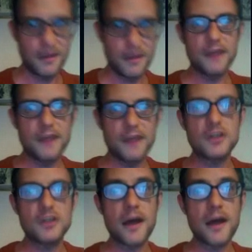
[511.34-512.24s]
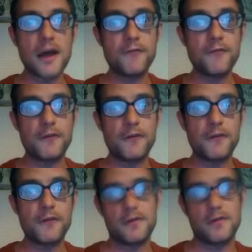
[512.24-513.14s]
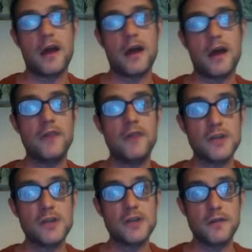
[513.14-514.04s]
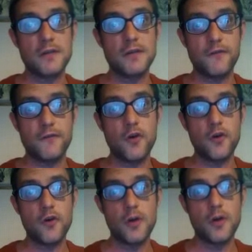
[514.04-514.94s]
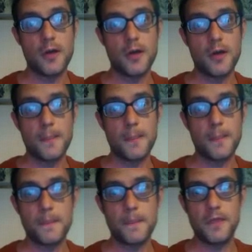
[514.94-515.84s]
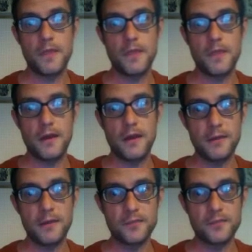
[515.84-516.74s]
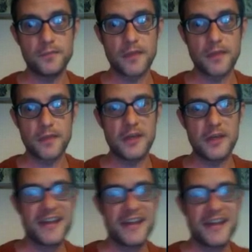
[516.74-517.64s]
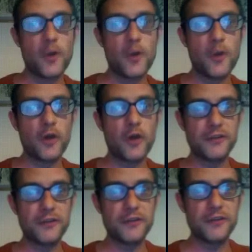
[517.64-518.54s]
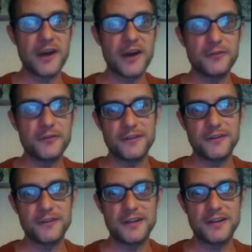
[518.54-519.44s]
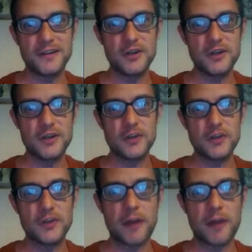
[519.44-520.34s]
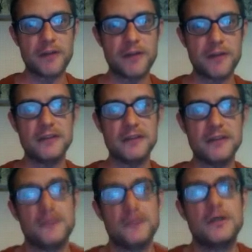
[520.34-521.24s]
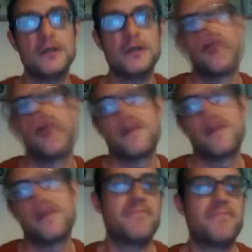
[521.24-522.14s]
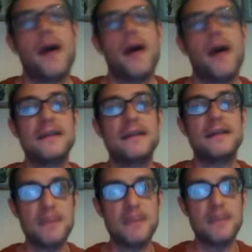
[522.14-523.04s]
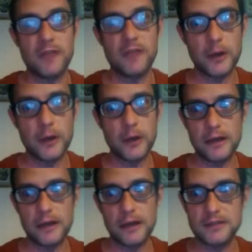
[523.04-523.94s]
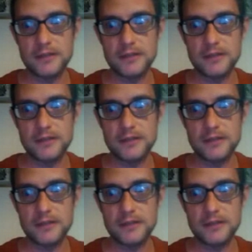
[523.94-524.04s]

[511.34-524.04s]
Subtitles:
It's good to have a convention for the orthography of your paragraph titles. In other words, I tend to keep everything lowercase